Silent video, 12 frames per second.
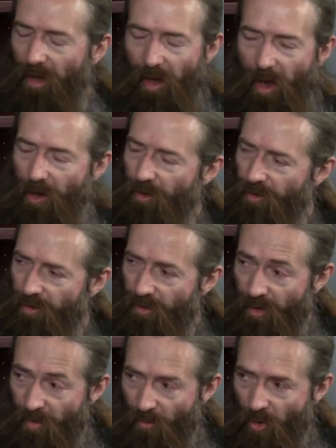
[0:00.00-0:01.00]
I couldn't
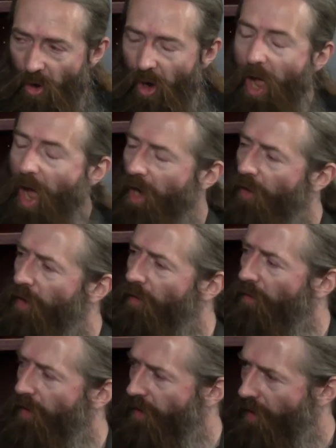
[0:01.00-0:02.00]
agree more. And I
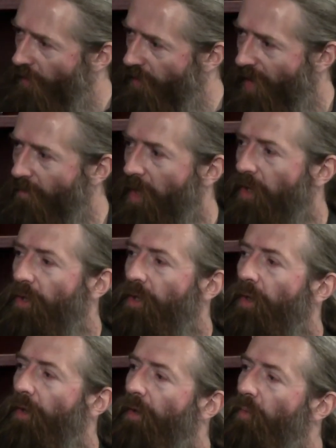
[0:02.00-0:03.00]
think there's another dimension
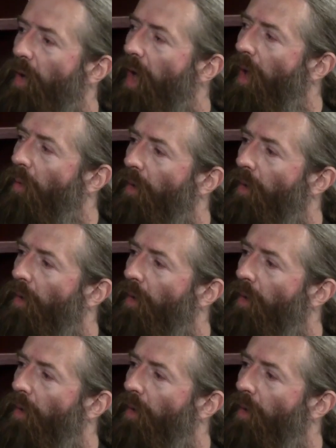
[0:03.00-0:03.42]
to it as well,